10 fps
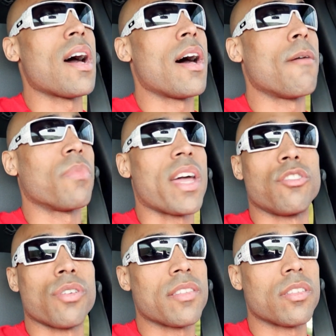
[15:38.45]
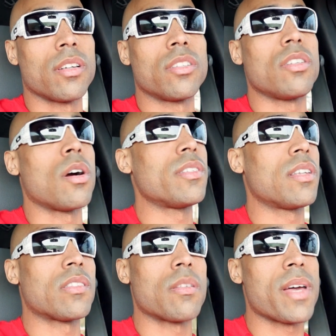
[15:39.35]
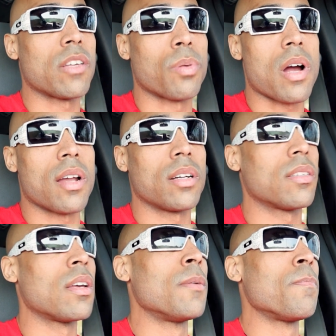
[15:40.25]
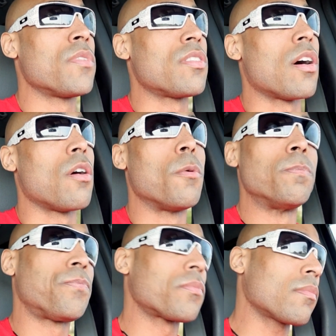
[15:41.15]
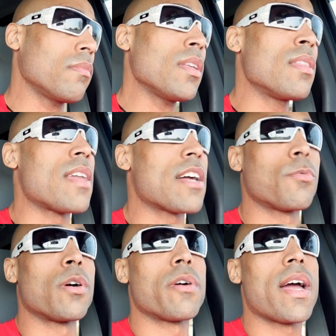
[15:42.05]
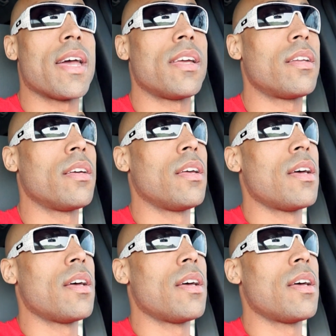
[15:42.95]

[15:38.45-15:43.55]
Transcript: Um, I trust her, she always gets the best product. So that's where we're headed.